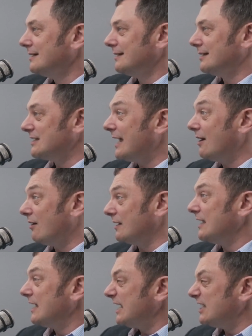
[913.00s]
Because AI
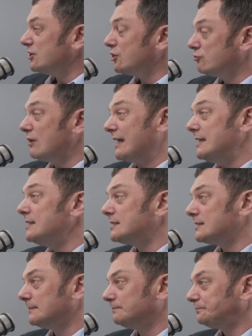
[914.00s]
is
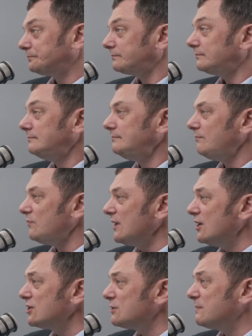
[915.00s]
great
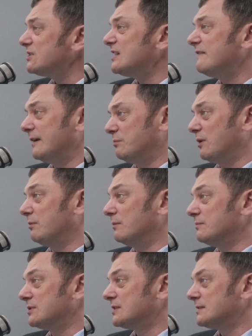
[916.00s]
at specific
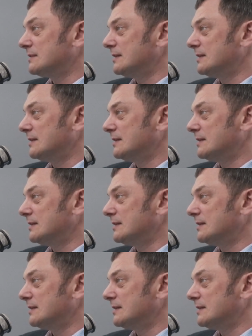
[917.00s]
problems.